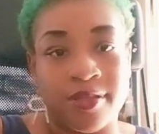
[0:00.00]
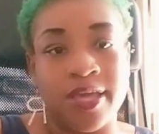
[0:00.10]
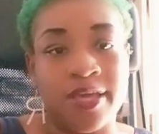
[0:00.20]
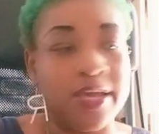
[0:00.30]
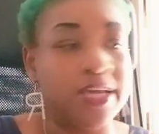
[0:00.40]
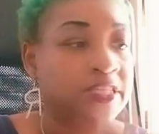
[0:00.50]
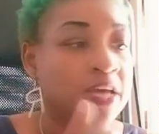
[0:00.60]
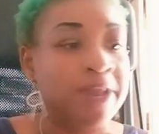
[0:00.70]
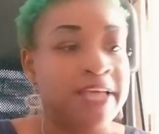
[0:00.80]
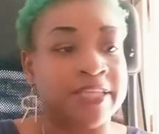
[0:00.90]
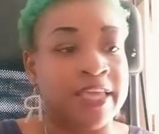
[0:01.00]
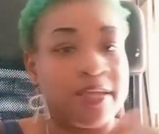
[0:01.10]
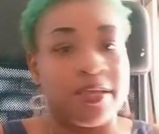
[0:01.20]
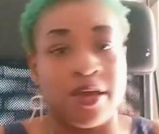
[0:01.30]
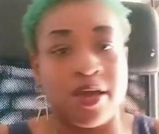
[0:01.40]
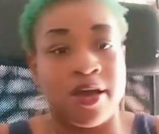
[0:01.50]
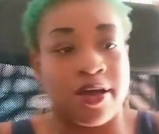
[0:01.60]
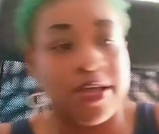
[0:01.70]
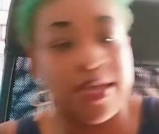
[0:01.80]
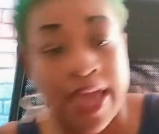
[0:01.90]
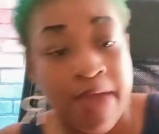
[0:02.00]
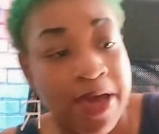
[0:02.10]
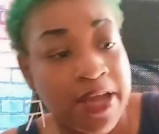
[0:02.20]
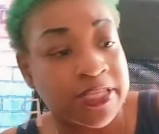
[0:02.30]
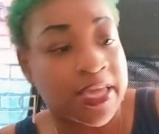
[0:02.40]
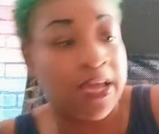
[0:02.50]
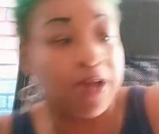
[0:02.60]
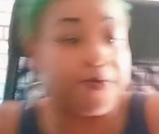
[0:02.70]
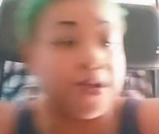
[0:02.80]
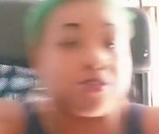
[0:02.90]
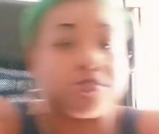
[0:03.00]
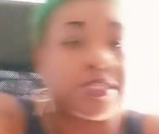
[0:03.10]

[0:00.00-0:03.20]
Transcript: He is coming as a king. Yeah, he came out as a king of pentacles.